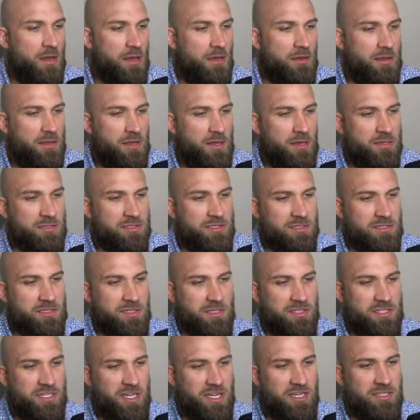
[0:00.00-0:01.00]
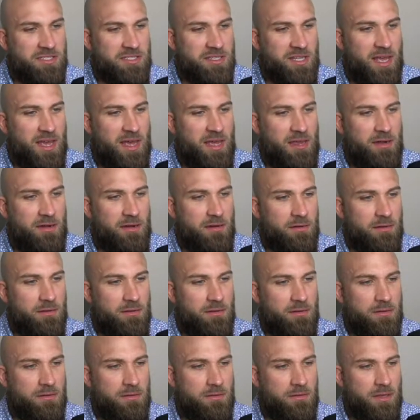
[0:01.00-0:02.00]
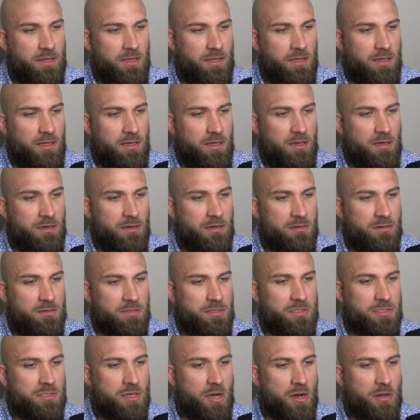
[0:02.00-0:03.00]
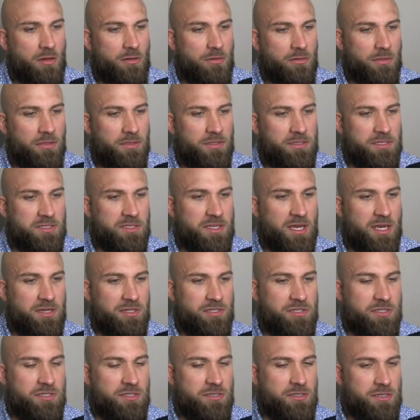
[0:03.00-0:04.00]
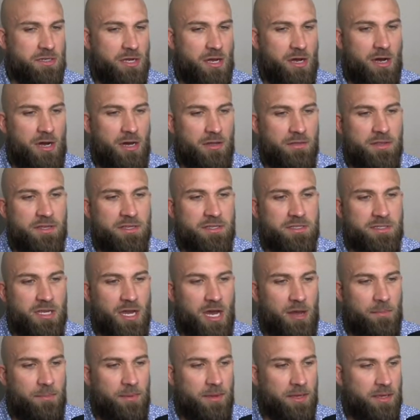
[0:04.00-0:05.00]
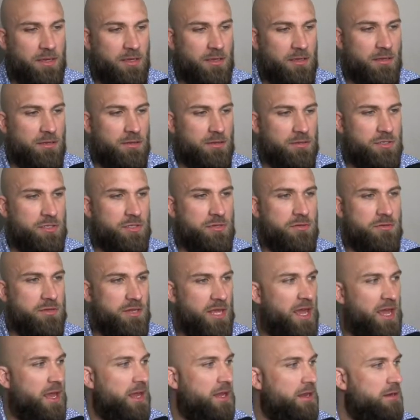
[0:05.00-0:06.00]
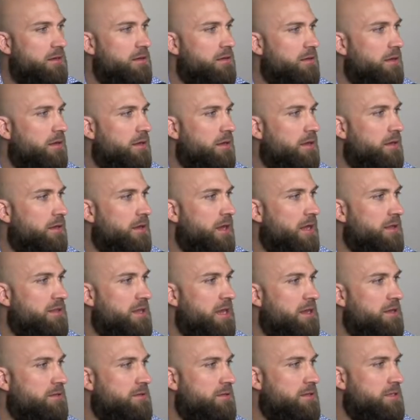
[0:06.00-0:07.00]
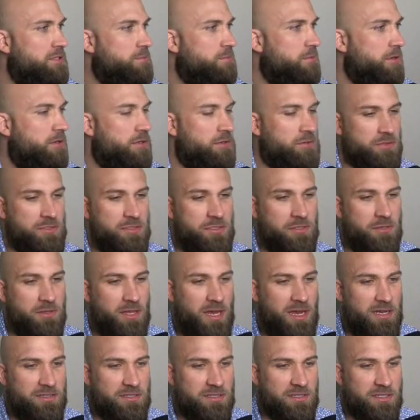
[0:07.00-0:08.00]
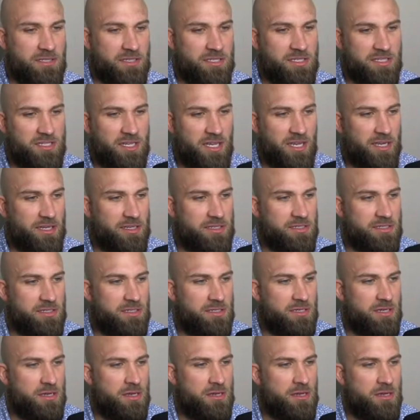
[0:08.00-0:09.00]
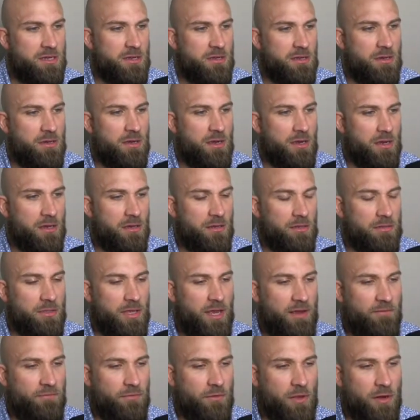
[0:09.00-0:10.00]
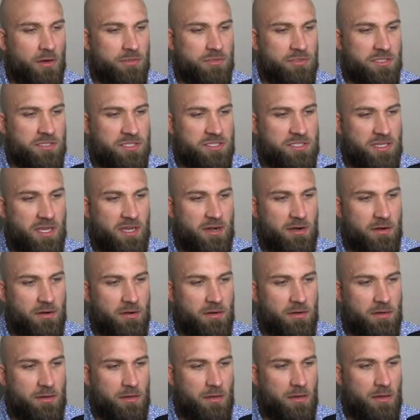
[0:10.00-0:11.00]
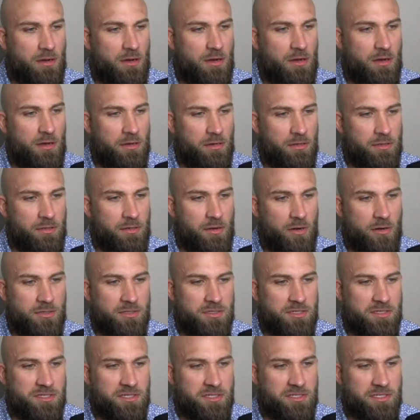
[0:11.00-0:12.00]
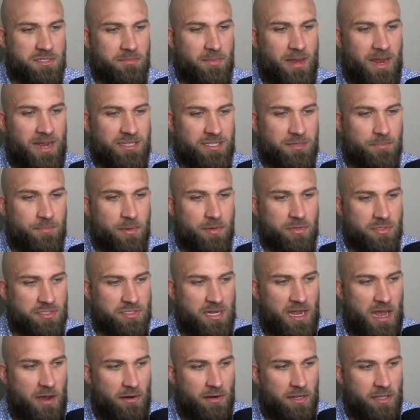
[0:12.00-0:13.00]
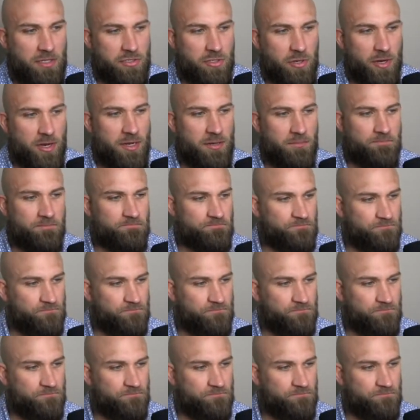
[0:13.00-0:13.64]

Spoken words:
And they also suggest that the scholarly discussions on this topic to date, this point, it was 2006, have largely centered on narcissism as a personality trait.